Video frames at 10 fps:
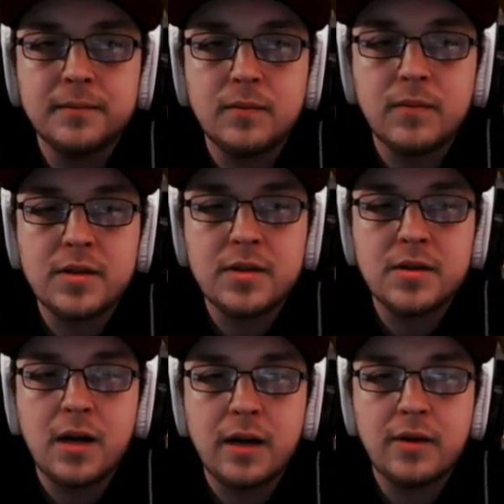It's
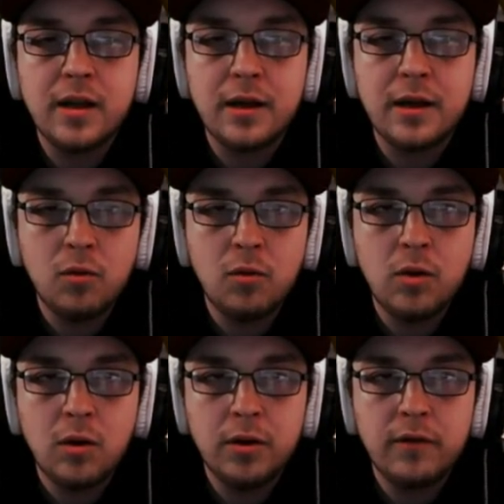not the end of the
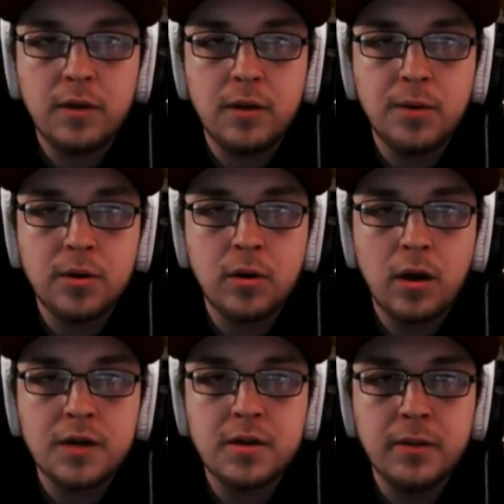world if Garbodor
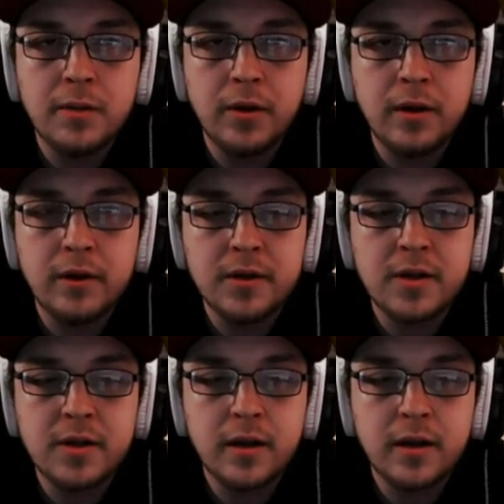locks the ability on this deck.